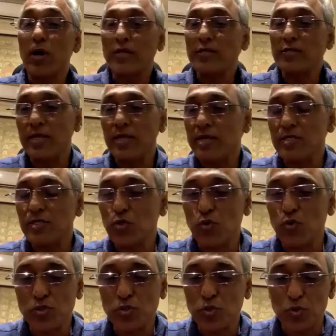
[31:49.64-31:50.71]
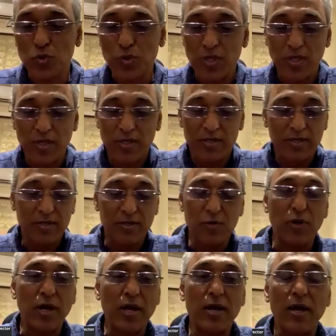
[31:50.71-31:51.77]
I think it's going to, you
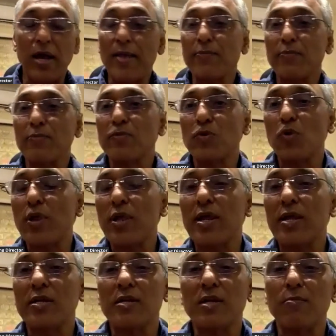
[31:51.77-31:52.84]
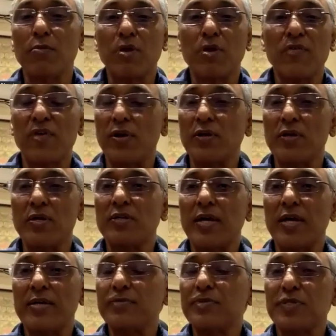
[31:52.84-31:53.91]
know, I'm looking at a number of 100
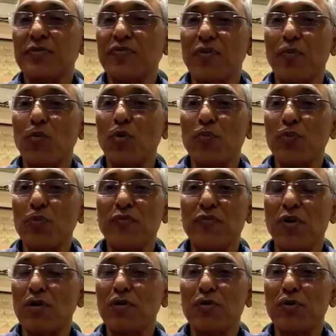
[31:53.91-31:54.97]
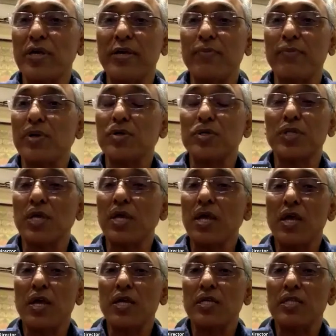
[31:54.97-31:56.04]
times from what we've got today, because
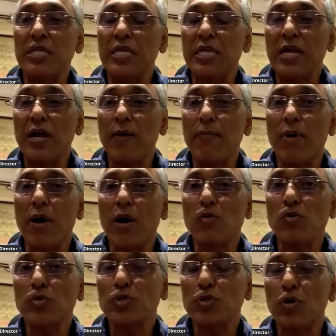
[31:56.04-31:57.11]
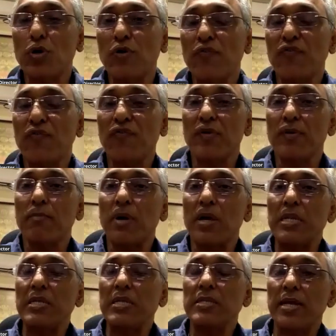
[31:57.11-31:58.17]
the amount of
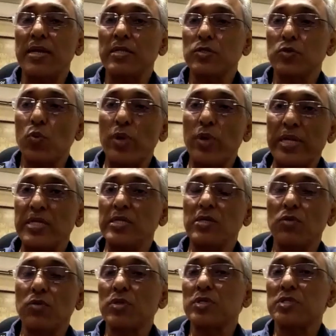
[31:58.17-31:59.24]
money that is waiting on the